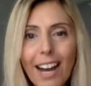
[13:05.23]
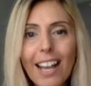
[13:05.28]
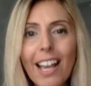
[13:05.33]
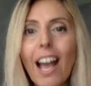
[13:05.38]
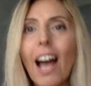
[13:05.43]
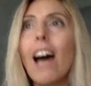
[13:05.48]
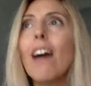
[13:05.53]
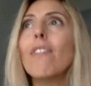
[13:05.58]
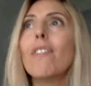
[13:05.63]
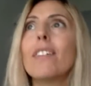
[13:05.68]
I
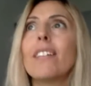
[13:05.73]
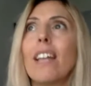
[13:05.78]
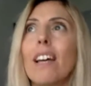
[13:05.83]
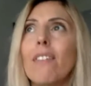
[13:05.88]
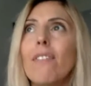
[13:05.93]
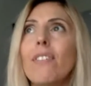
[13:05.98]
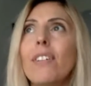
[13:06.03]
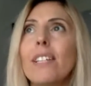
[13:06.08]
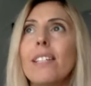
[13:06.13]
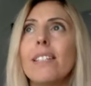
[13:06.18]
have it.
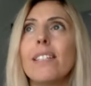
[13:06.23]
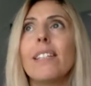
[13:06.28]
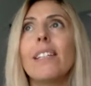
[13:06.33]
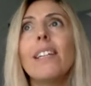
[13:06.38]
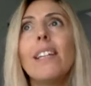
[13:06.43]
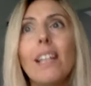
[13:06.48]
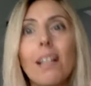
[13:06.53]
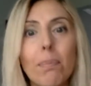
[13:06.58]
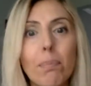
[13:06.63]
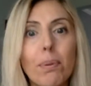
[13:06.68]
Every
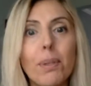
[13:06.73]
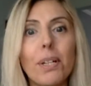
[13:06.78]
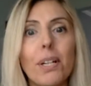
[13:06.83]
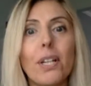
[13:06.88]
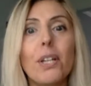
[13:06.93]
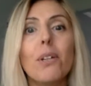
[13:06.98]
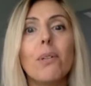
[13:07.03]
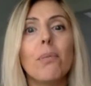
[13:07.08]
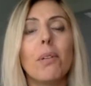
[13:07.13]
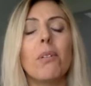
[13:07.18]
single
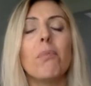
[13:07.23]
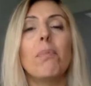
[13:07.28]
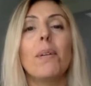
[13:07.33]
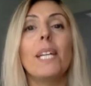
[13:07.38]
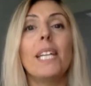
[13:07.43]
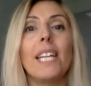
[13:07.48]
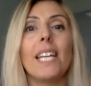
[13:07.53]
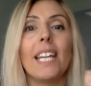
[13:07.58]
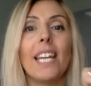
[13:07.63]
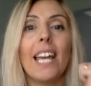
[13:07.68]
human
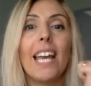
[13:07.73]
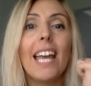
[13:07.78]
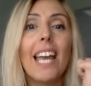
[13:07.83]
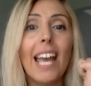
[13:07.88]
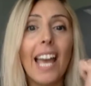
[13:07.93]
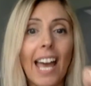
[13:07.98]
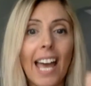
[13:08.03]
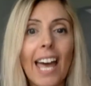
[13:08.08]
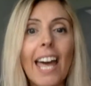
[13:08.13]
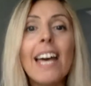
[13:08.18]
being
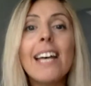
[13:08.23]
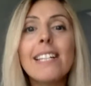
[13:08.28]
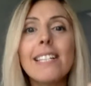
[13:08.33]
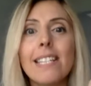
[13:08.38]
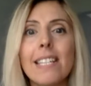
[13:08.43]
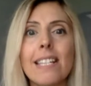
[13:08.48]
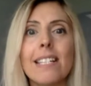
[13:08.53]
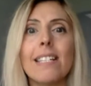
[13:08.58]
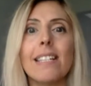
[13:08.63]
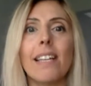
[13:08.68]
has
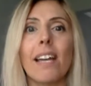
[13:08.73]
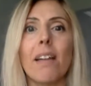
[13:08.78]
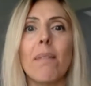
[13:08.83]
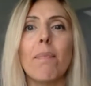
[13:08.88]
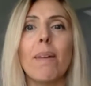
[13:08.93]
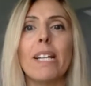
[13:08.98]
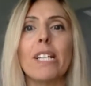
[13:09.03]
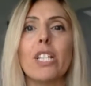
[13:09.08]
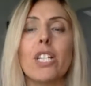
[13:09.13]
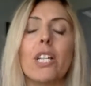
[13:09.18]
this
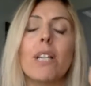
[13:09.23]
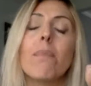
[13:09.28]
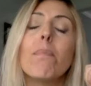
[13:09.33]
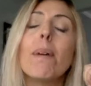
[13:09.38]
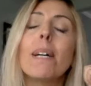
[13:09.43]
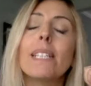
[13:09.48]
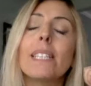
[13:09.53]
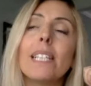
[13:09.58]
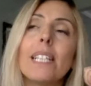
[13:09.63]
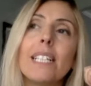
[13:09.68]
dimension,
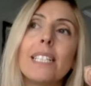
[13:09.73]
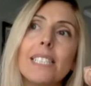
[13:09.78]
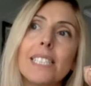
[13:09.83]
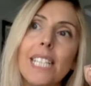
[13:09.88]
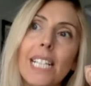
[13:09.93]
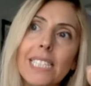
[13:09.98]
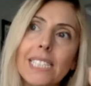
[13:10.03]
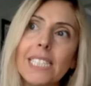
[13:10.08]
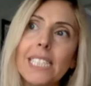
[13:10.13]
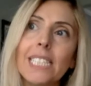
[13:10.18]
but it
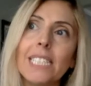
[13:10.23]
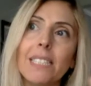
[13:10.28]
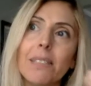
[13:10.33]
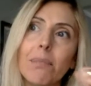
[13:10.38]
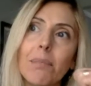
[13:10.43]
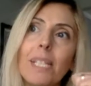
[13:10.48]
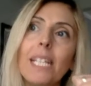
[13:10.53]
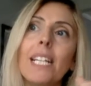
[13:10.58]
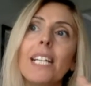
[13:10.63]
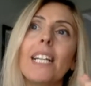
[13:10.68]
doesn't
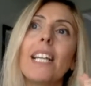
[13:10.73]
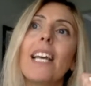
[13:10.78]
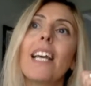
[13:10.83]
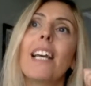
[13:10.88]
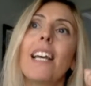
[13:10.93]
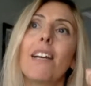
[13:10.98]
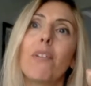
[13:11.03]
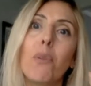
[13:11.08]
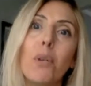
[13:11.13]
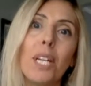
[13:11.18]
mean
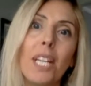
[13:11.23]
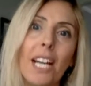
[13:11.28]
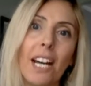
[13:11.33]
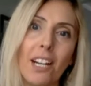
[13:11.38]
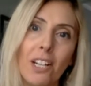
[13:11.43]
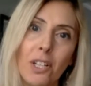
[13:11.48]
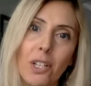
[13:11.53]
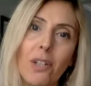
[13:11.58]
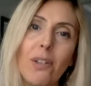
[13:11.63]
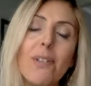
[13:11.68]
we
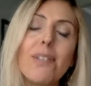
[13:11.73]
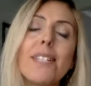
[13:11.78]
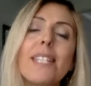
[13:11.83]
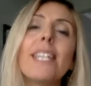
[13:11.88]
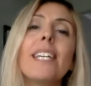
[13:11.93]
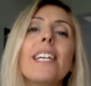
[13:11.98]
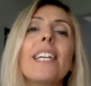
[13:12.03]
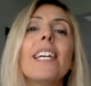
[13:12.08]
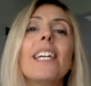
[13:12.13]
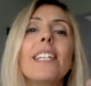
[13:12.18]
are
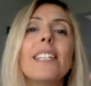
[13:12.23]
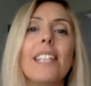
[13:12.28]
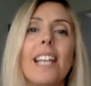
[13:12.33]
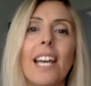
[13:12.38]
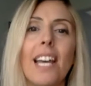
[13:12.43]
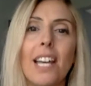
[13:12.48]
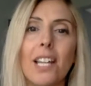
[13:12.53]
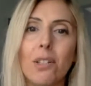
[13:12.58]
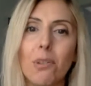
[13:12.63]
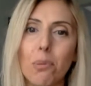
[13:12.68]
using it
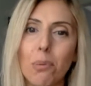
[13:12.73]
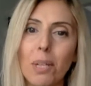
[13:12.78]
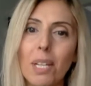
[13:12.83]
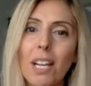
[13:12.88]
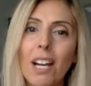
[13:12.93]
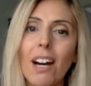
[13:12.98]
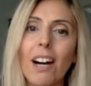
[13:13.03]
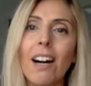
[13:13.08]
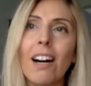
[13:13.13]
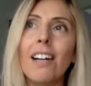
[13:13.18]
and
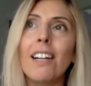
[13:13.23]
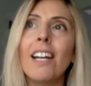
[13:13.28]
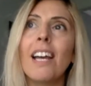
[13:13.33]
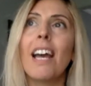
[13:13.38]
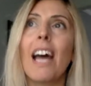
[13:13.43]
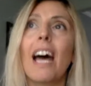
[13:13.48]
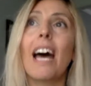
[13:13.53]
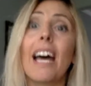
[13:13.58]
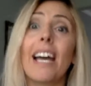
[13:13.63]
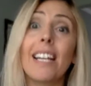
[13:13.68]
we are
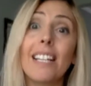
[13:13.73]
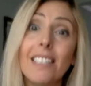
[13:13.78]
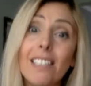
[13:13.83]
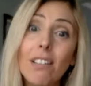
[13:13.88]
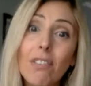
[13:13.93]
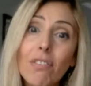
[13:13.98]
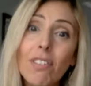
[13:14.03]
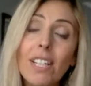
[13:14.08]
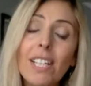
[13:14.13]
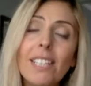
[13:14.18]

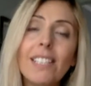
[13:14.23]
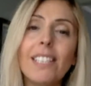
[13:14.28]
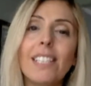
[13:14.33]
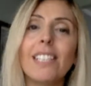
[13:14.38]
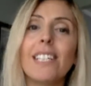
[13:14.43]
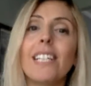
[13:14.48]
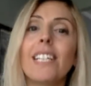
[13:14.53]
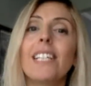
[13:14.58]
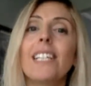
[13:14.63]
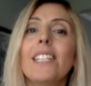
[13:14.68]

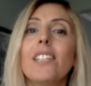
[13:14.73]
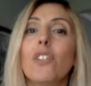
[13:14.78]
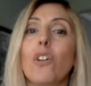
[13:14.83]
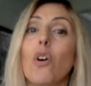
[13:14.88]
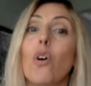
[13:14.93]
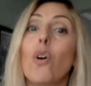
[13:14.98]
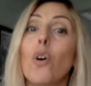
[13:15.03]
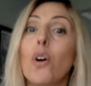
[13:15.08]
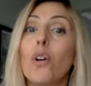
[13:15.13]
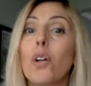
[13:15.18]
activating it,
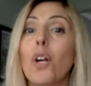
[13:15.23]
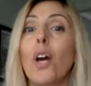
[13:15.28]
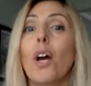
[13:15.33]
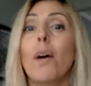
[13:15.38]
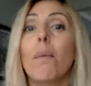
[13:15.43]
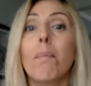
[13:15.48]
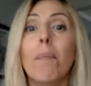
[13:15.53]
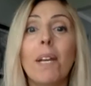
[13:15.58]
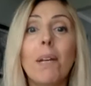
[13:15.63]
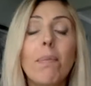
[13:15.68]
or
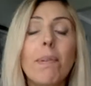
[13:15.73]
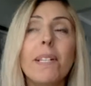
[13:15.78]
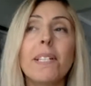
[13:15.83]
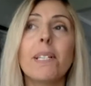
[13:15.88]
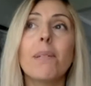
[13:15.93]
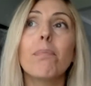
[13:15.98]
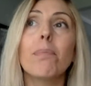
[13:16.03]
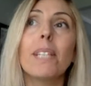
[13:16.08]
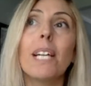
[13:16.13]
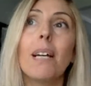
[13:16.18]
maybe
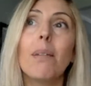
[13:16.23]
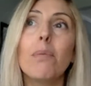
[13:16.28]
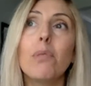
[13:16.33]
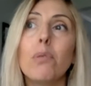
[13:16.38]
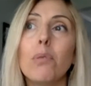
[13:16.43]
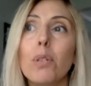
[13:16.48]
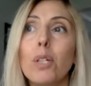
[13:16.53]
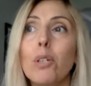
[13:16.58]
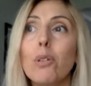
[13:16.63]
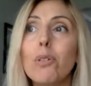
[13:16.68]

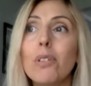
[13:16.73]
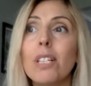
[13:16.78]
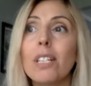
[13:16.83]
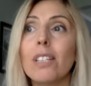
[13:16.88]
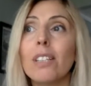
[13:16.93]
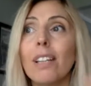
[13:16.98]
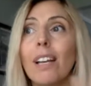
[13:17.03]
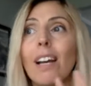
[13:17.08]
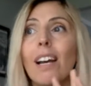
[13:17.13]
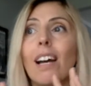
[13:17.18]
sometimes we use
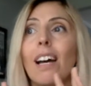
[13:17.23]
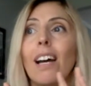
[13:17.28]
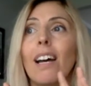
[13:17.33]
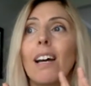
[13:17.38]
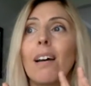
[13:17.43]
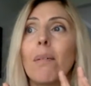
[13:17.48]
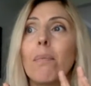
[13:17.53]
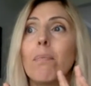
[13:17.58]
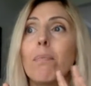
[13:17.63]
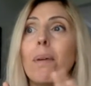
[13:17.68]
it
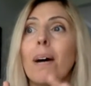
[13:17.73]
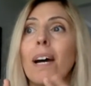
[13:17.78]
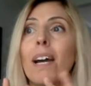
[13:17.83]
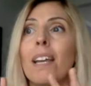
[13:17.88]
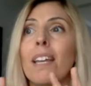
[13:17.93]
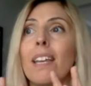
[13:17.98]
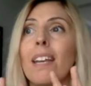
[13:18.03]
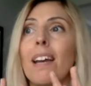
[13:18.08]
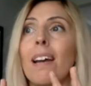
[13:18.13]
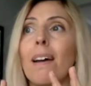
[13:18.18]

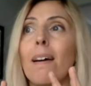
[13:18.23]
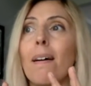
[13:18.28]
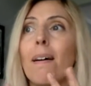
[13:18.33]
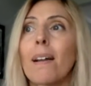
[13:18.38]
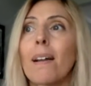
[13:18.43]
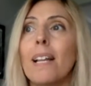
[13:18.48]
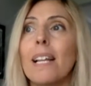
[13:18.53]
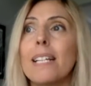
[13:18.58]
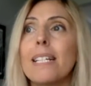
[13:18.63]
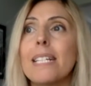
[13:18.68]
by,
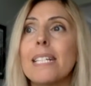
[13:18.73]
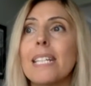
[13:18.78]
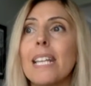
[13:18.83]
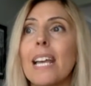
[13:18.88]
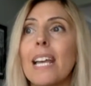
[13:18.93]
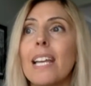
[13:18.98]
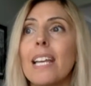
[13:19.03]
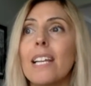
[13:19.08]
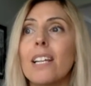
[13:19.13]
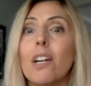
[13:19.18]
let's
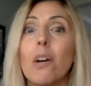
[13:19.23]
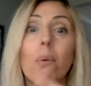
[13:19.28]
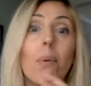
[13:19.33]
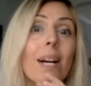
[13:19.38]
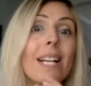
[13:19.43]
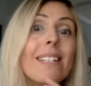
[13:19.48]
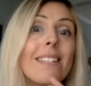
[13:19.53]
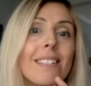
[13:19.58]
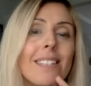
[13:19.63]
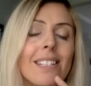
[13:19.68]
say,
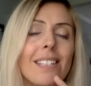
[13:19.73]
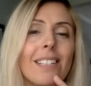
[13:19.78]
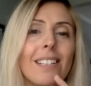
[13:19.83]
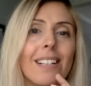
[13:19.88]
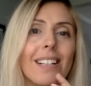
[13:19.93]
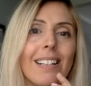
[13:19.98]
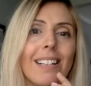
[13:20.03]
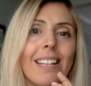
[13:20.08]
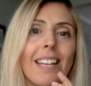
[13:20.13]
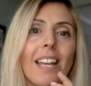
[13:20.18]

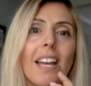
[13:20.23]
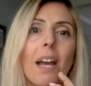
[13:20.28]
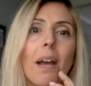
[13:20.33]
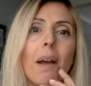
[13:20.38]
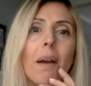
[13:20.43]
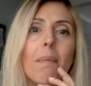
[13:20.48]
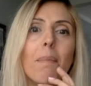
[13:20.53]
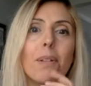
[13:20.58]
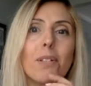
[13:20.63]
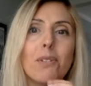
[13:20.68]
coincidentally.
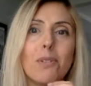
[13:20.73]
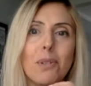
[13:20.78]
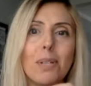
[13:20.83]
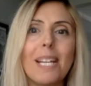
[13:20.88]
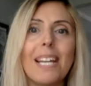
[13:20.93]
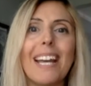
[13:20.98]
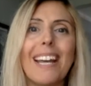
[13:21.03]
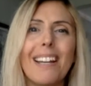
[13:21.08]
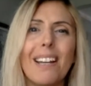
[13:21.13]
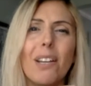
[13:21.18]
But
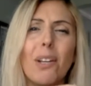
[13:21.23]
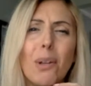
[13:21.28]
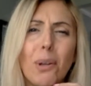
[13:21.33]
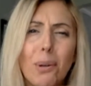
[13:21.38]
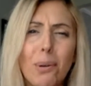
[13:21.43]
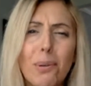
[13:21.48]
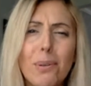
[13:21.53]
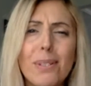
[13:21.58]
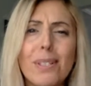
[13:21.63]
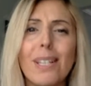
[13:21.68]
you can
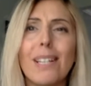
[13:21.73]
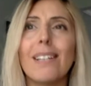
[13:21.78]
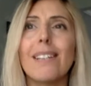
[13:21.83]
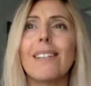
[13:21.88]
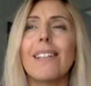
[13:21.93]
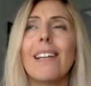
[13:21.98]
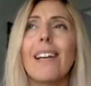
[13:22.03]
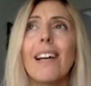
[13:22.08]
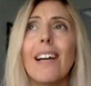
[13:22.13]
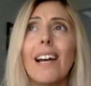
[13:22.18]
use it.
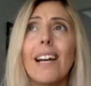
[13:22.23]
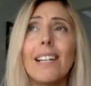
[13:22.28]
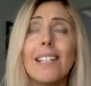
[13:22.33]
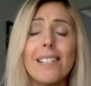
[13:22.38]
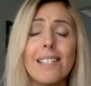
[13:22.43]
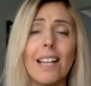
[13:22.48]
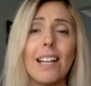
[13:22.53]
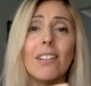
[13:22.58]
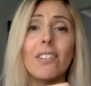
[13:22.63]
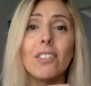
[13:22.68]

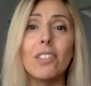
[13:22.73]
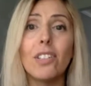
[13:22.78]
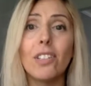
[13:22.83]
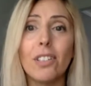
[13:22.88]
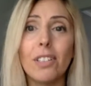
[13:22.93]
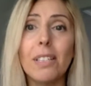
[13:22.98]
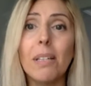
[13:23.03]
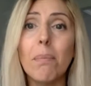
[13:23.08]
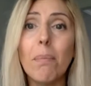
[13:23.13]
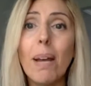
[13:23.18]
It's on
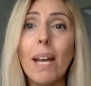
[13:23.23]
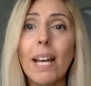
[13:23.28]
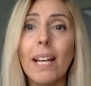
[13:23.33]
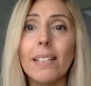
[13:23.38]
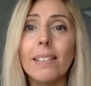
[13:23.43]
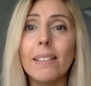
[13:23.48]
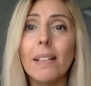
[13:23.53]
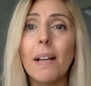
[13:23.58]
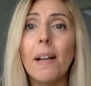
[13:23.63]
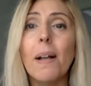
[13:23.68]
your
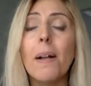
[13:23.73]
demand.